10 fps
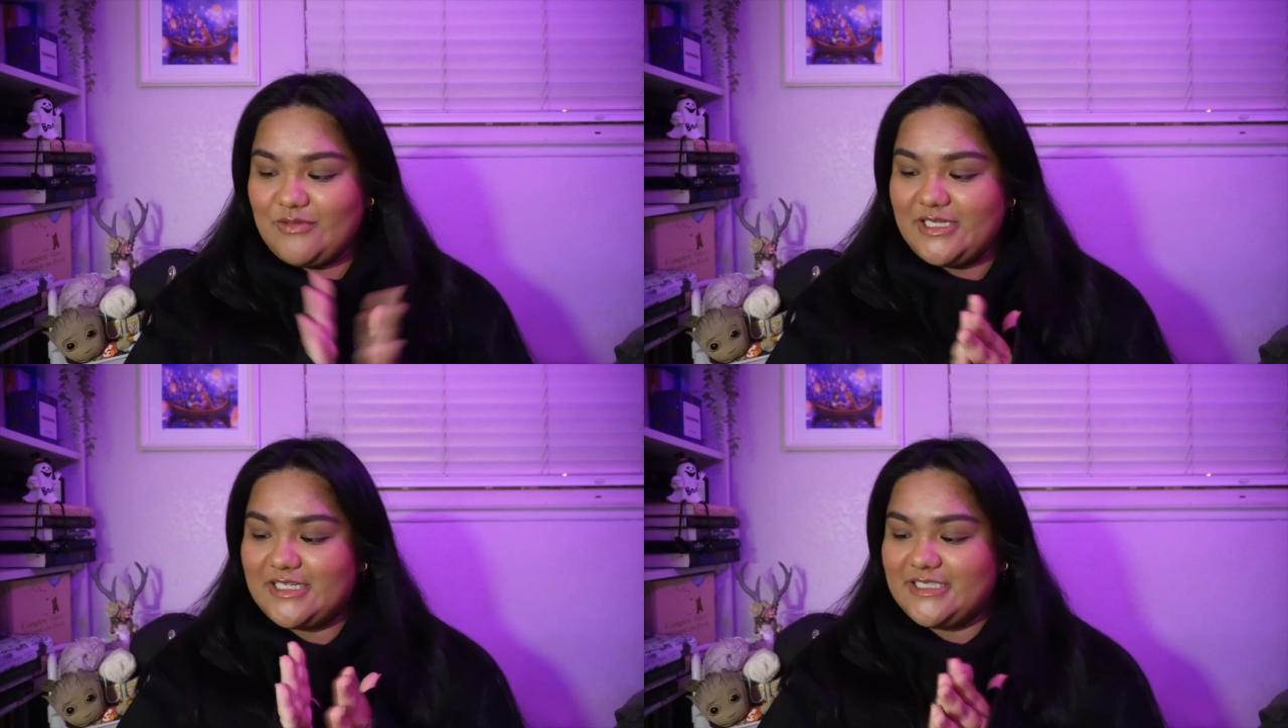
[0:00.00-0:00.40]

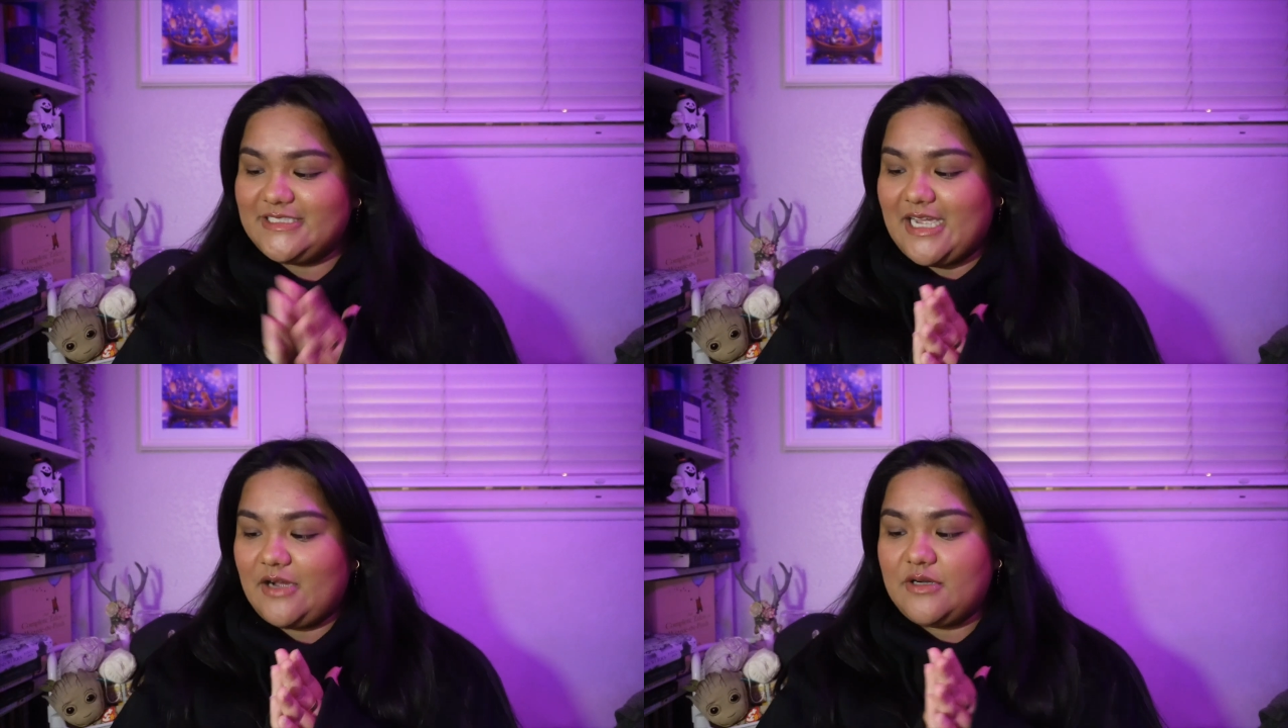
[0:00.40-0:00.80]
We are
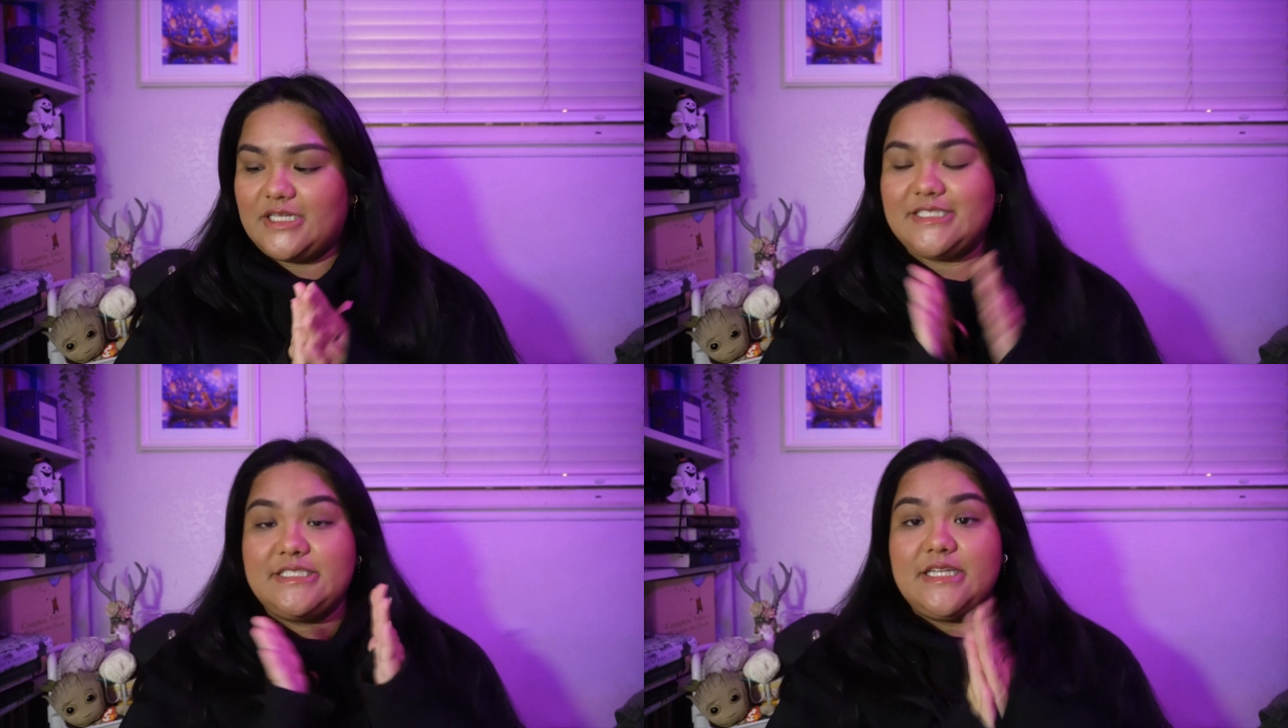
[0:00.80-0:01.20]
now
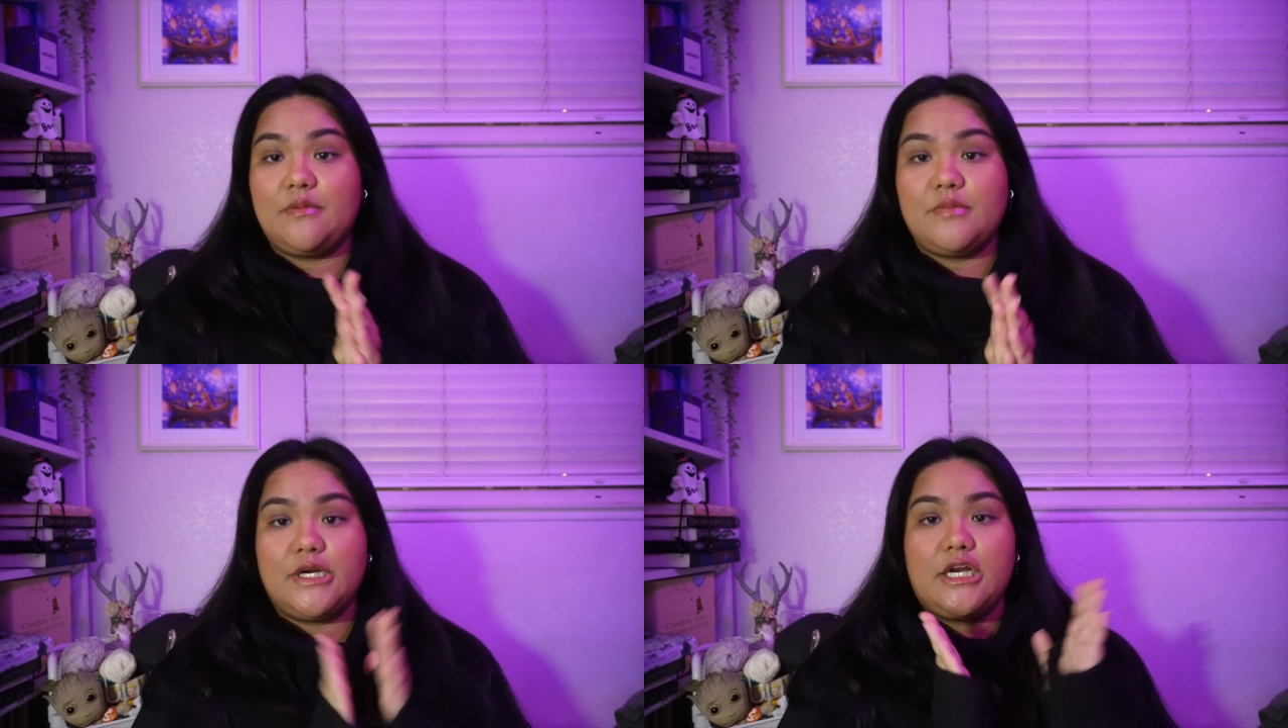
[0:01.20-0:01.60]
on
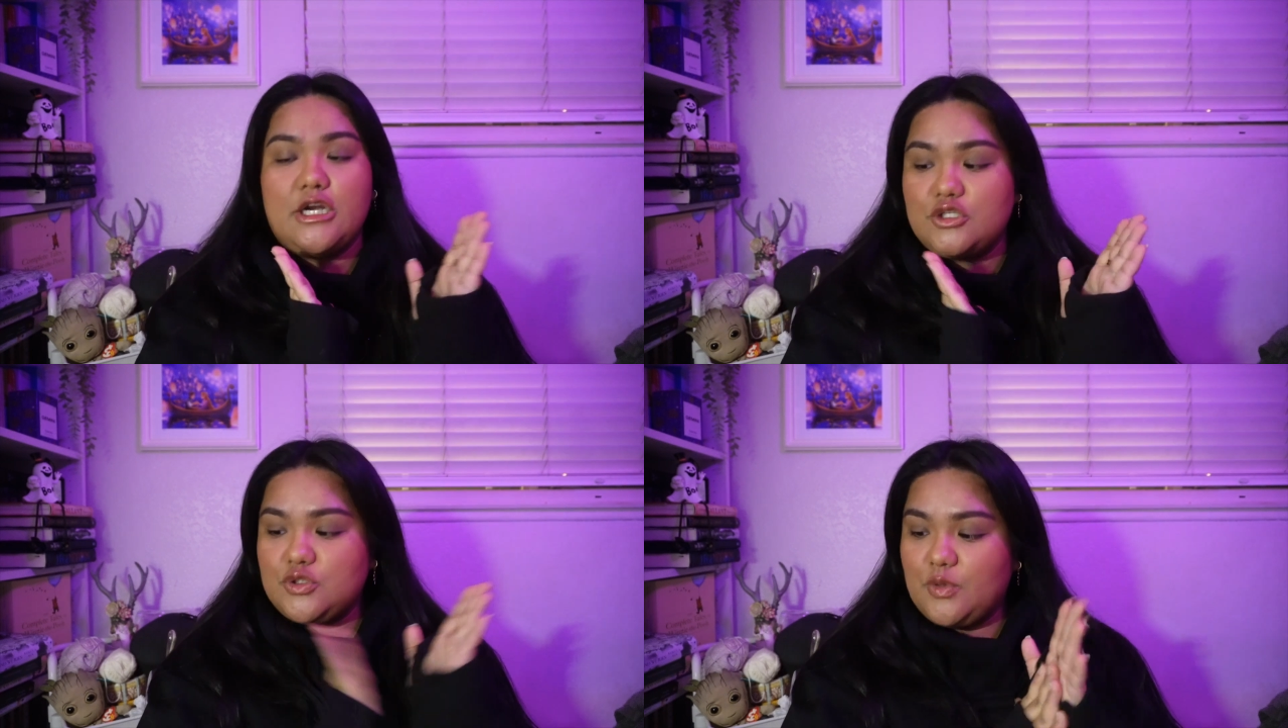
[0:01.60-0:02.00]
number
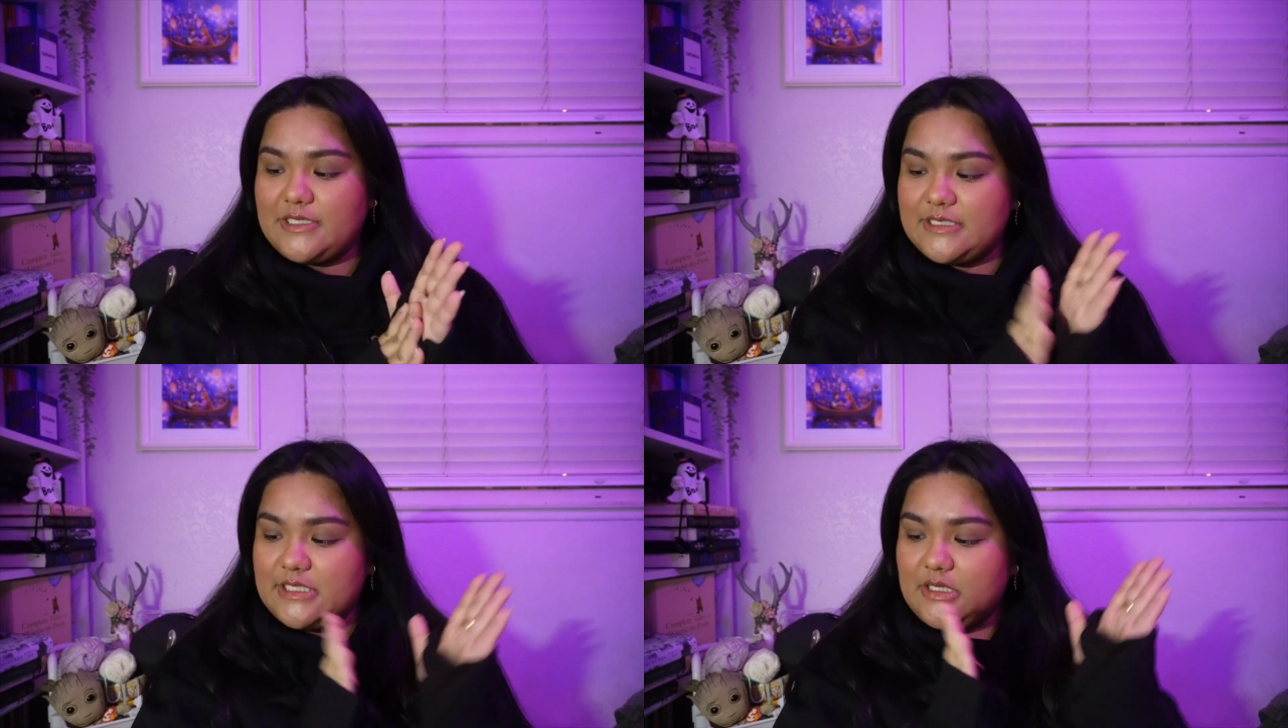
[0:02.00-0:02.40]

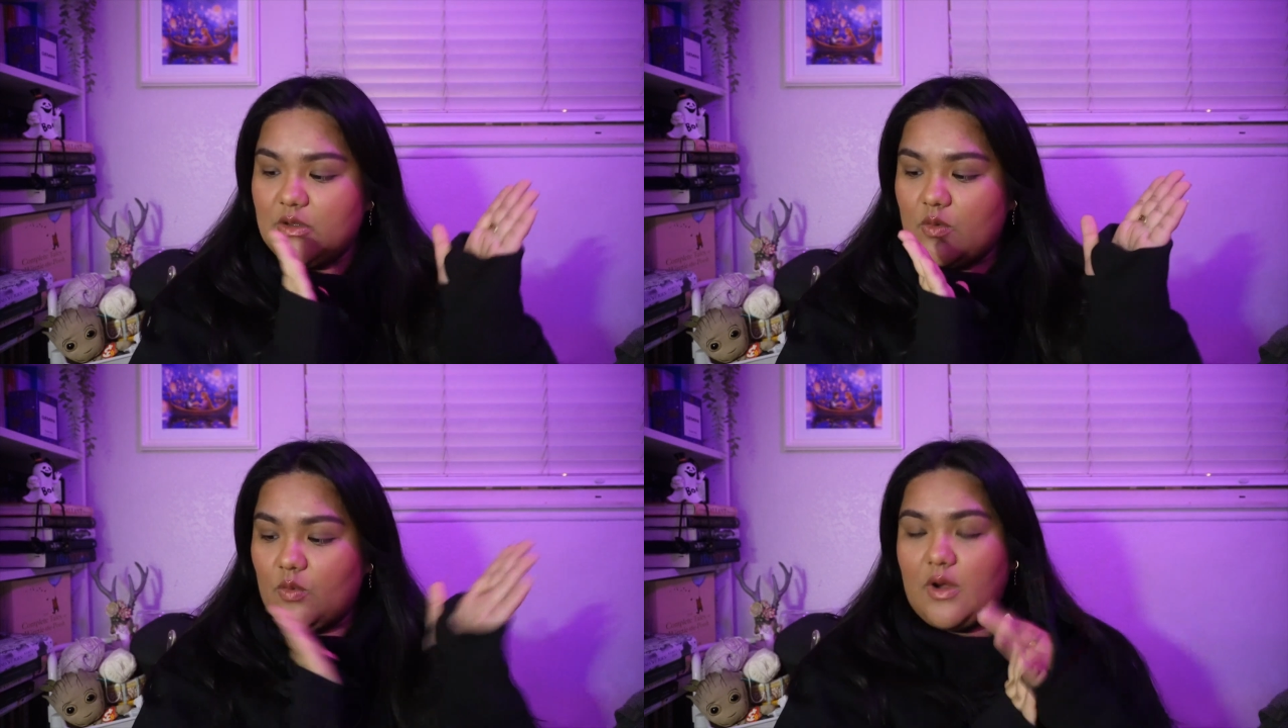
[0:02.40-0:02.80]

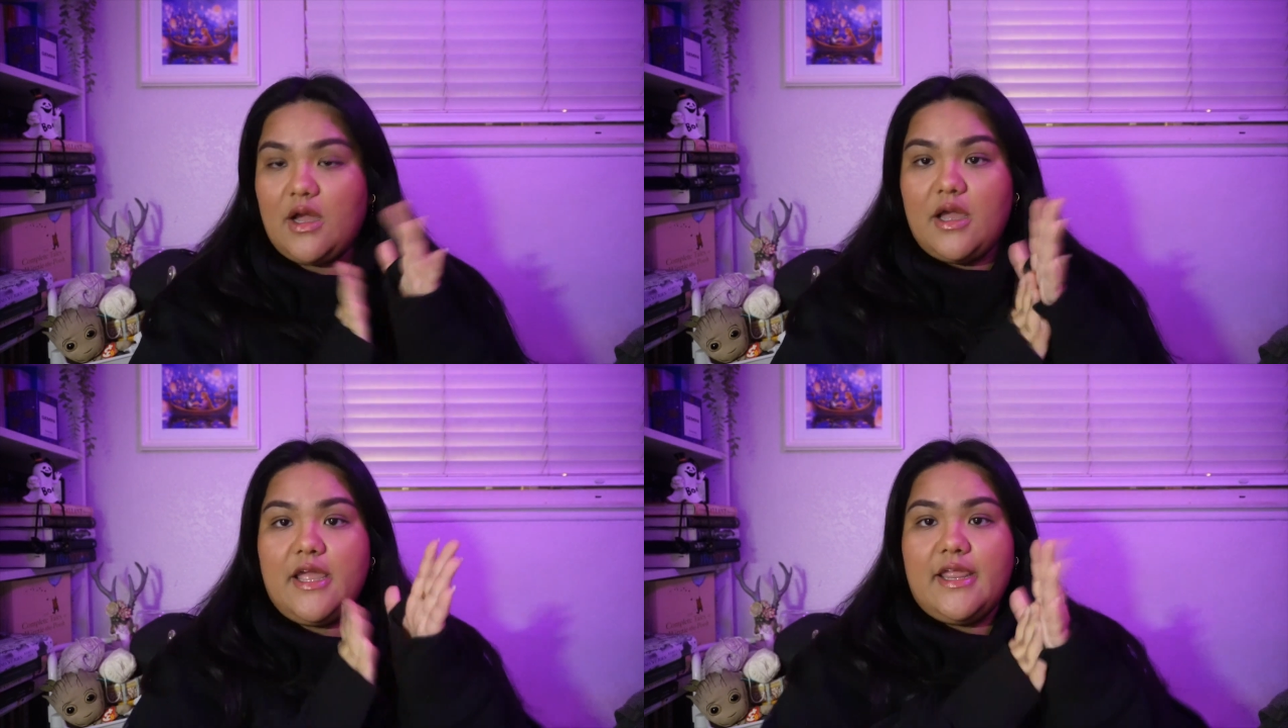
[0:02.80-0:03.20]

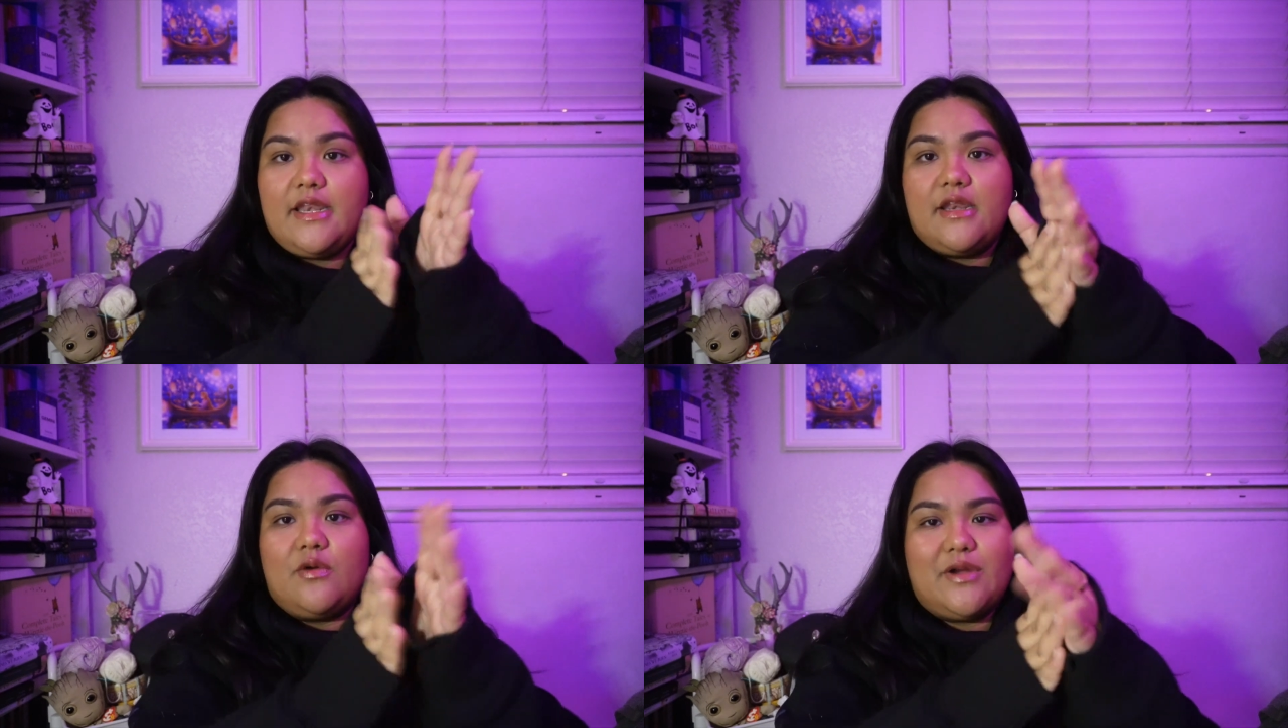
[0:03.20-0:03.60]

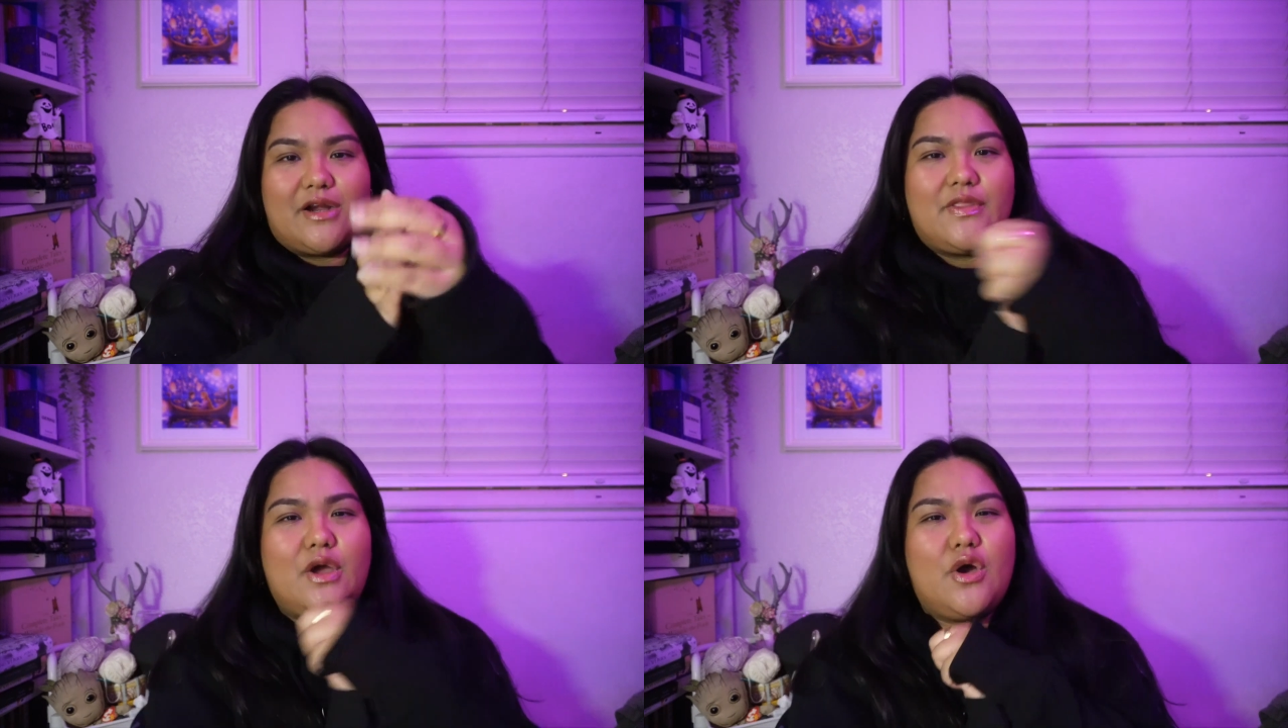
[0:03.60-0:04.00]
21.
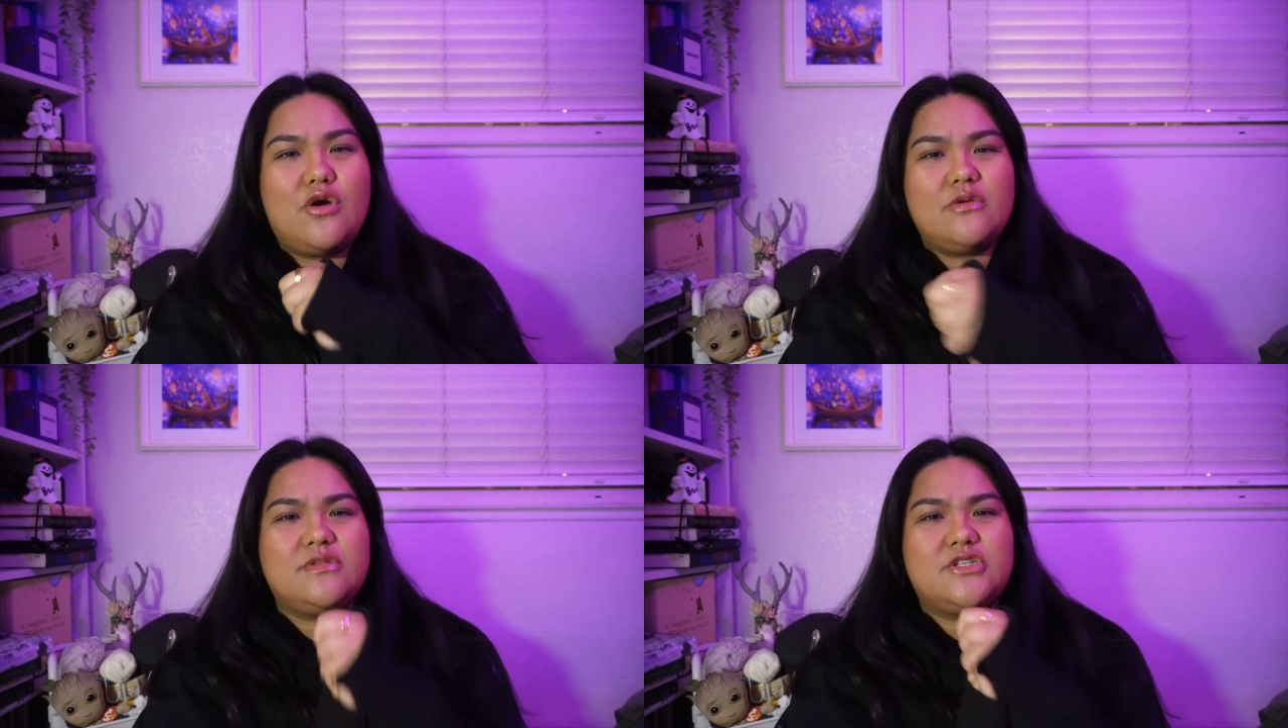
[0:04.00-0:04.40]
We're in the home